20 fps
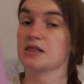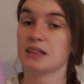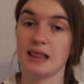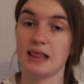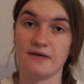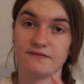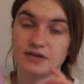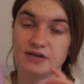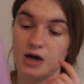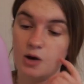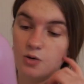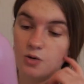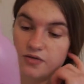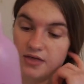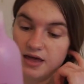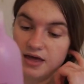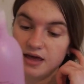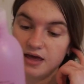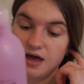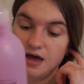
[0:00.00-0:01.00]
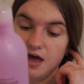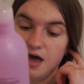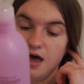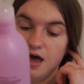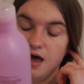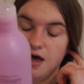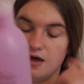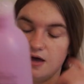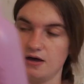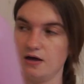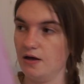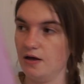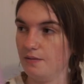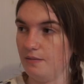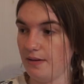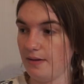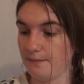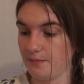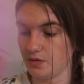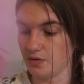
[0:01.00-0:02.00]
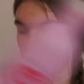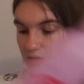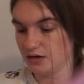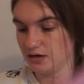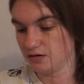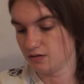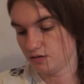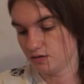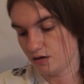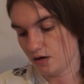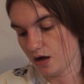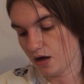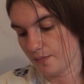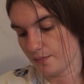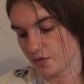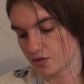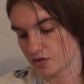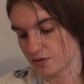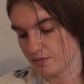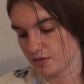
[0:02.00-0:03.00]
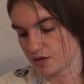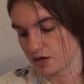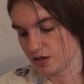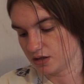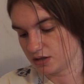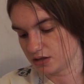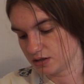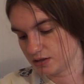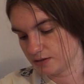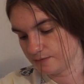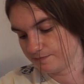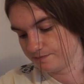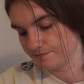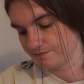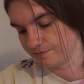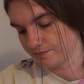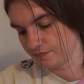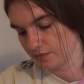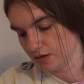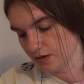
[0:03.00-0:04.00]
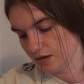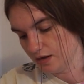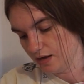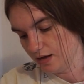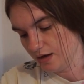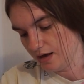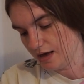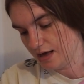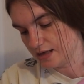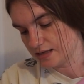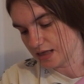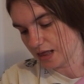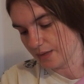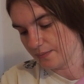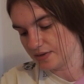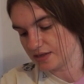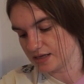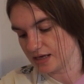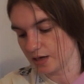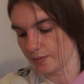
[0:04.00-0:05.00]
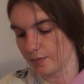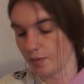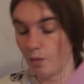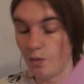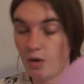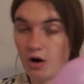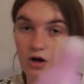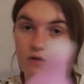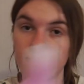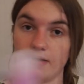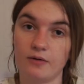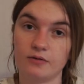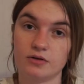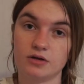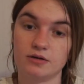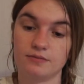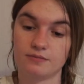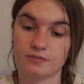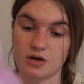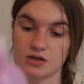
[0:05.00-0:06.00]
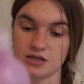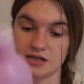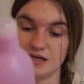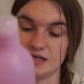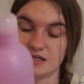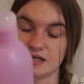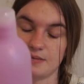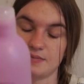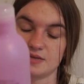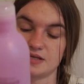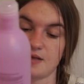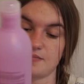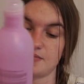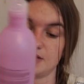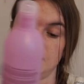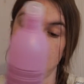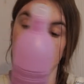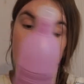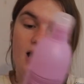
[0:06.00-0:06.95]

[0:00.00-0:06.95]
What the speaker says: left out of it. I'm buzzing because it's telling me to get up and walk around because I need to get my steps in.